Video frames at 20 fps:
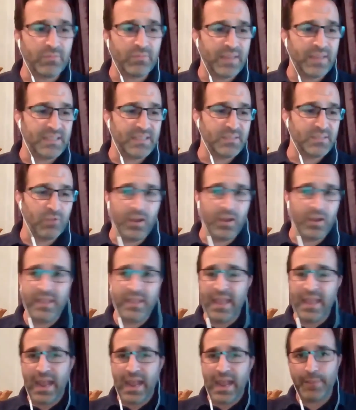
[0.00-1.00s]
gets it right
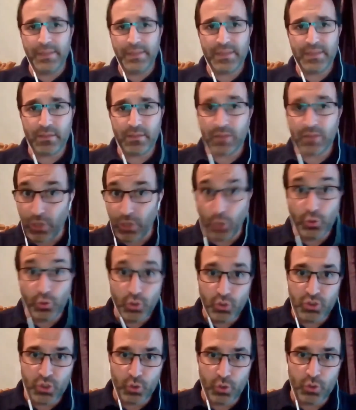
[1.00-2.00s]
how many and don't
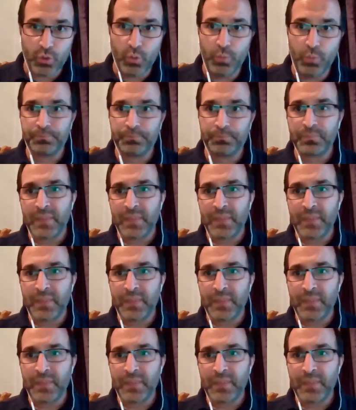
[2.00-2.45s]
use google